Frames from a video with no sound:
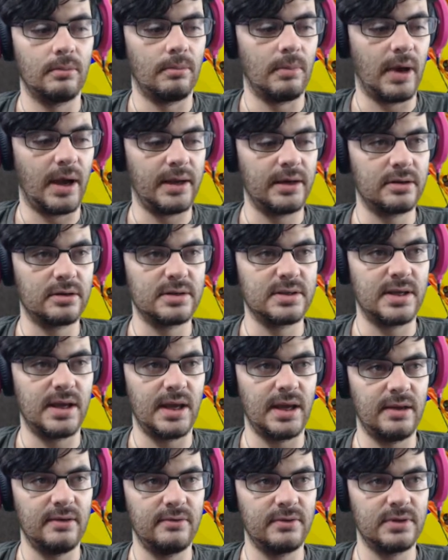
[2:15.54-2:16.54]
Miner's
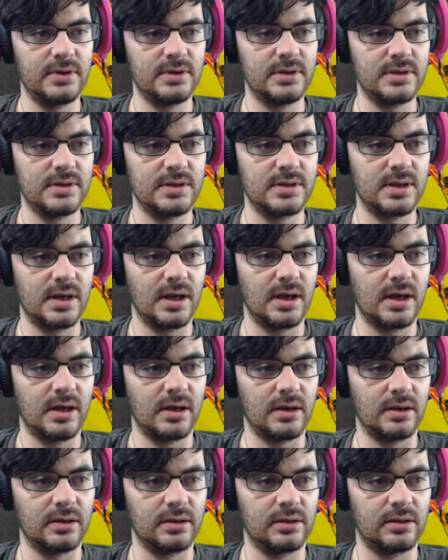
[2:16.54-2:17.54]
Haven's,
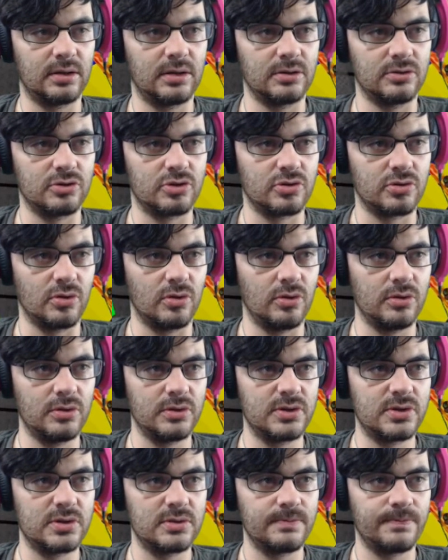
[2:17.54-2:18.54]

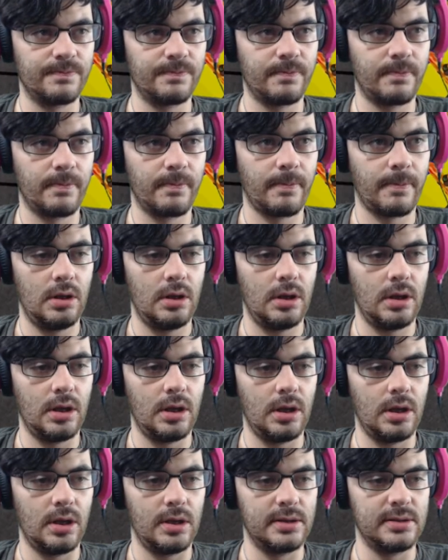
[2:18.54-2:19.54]
controls,
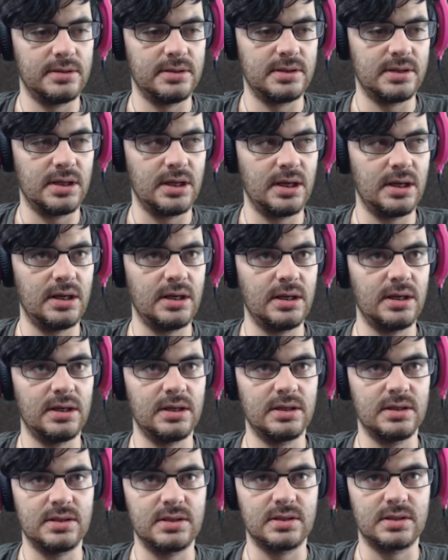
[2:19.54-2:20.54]
and it
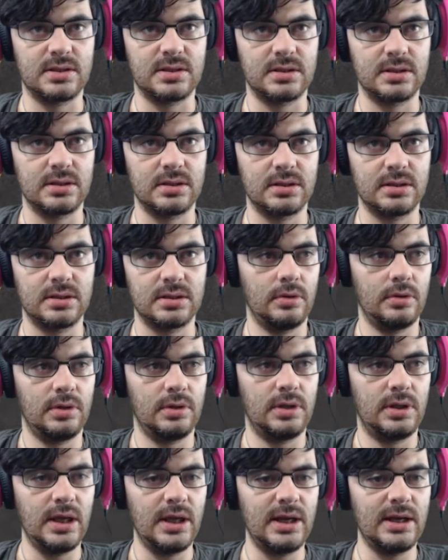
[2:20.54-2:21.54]
is
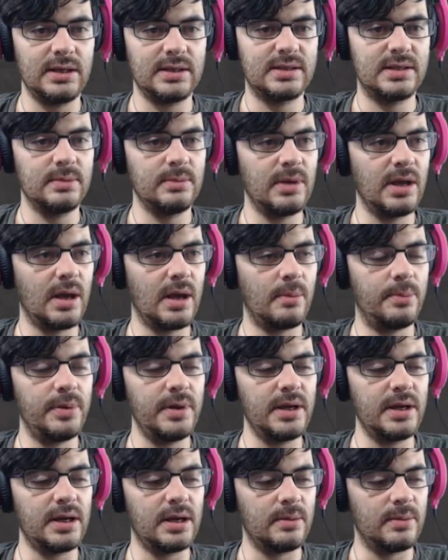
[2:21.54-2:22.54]
getting to me a
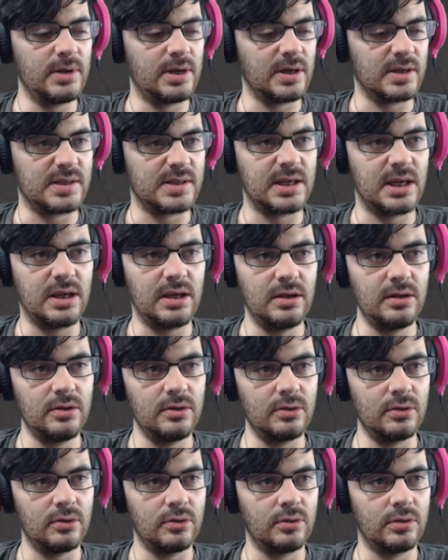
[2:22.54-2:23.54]
bit here because
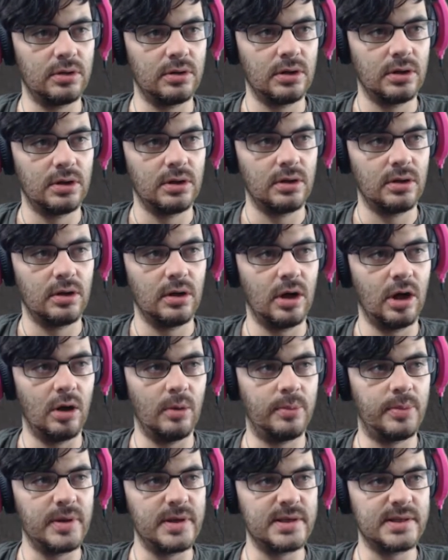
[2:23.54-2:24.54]
Q
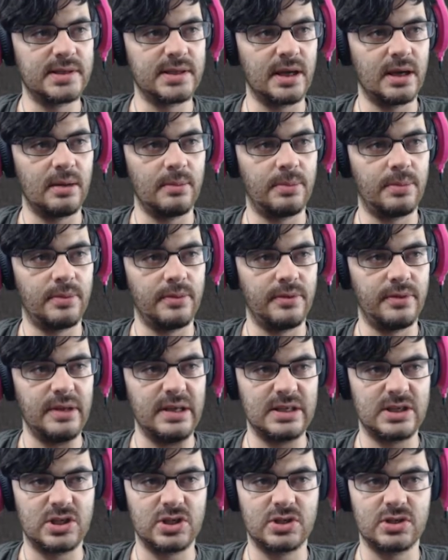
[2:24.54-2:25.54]
opens up
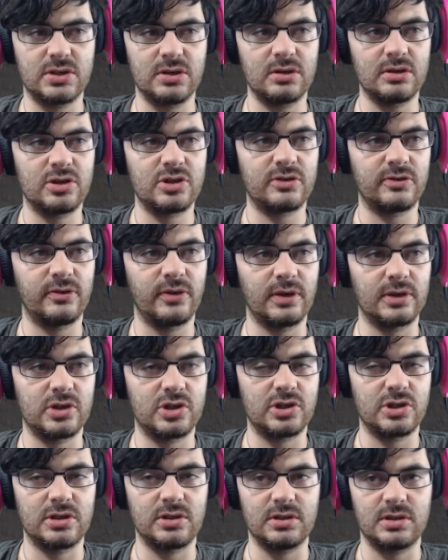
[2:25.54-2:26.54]
this search
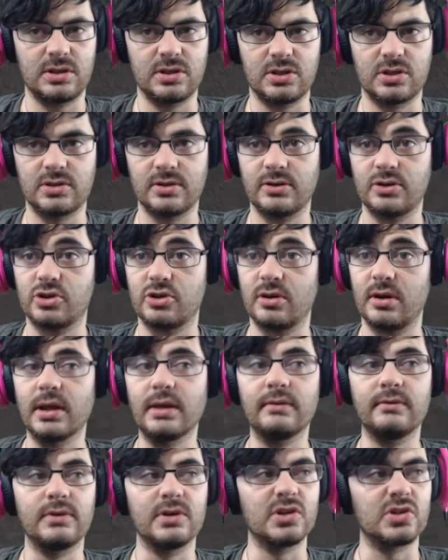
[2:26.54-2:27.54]
function to search your
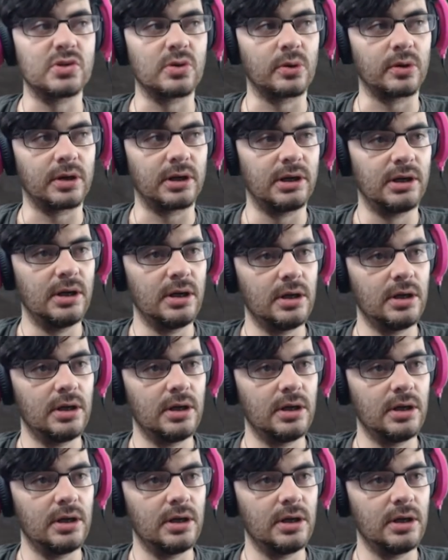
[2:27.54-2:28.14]
inventory,